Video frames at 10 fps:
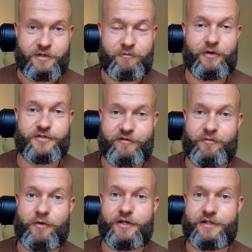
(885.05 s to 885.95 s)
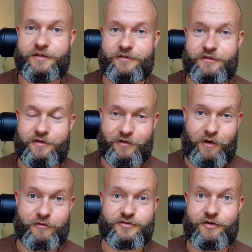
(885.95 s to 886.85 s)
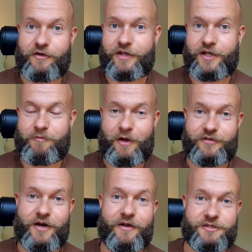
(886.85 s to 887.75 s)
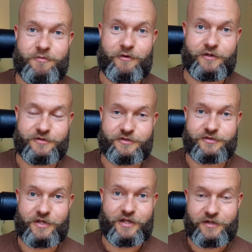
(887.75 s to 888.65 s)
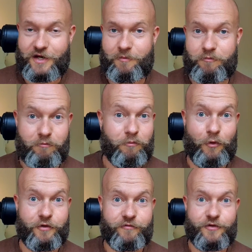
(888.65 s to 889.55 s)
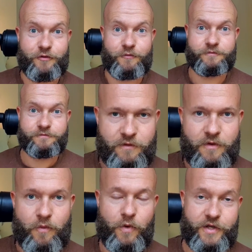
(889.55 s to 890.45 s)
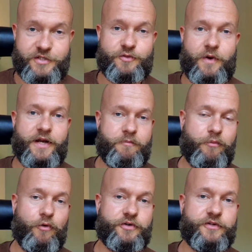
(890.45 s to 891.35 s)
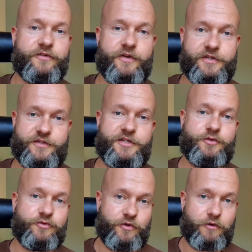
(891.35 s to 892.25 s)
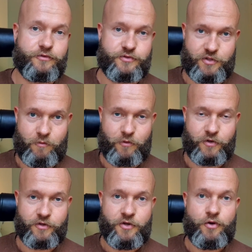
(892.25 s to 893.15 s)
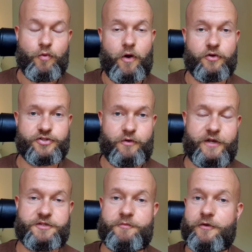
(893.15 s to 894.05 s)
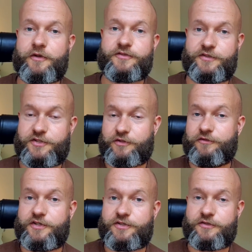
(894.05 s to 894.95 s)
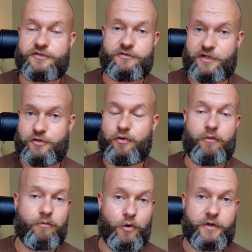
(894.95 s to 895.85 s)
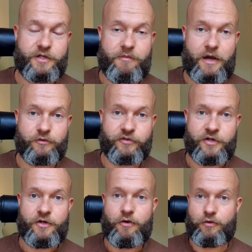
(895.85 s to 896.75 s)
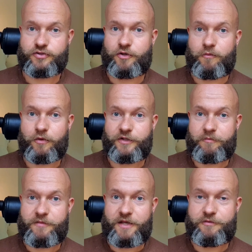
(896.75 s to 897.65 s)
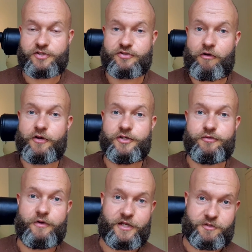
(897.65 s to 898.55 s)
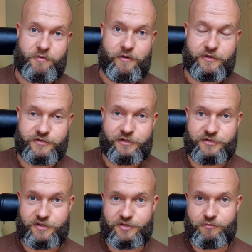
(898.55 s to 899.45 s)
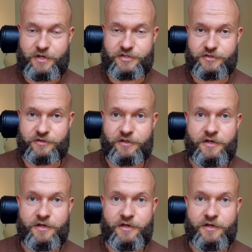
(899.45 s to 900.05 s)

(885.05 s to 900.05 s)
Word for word: because everybody loves talking about their experiences and their point of view. What is quite important is that you talk to someone who also experienced these conditions that you're worried about, or someone that maybe saw you experiencing the situation.